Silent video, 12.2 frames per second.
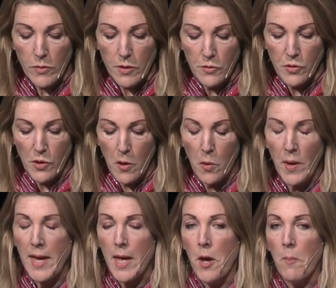So,
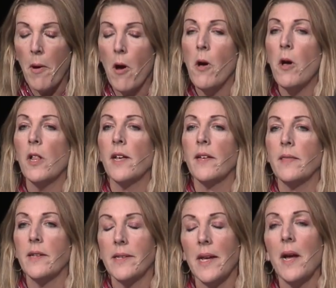Paul, at
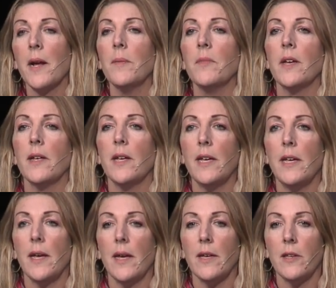the time that
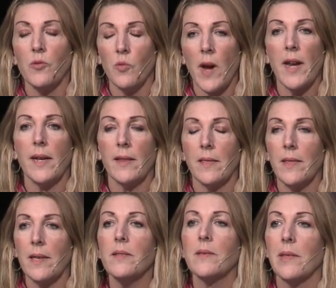he is writing
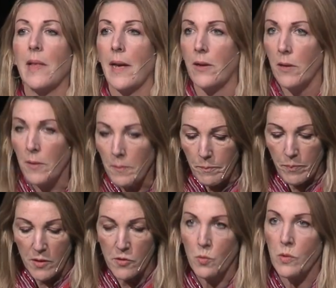this letter,
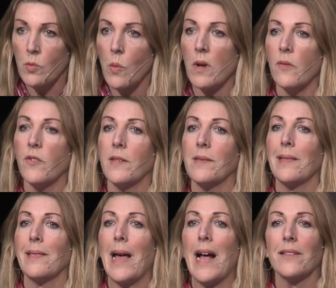this was one of his
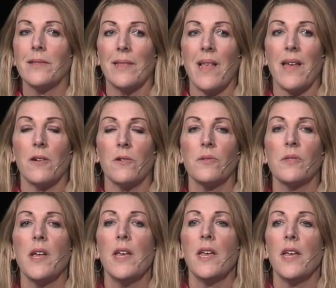last letters,
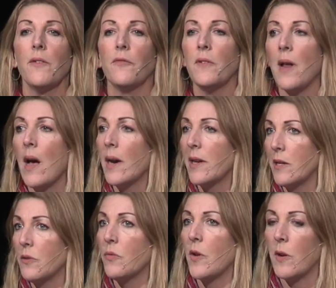if not
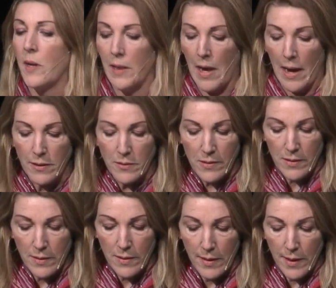his very last,
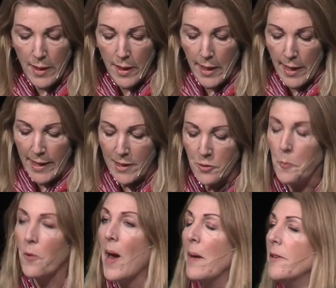He's
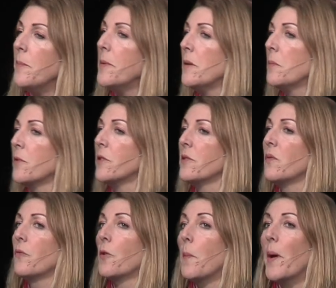probably been in
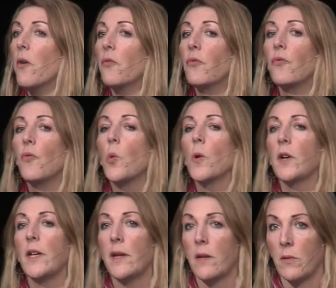prison for about four
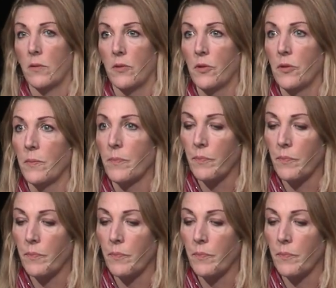years.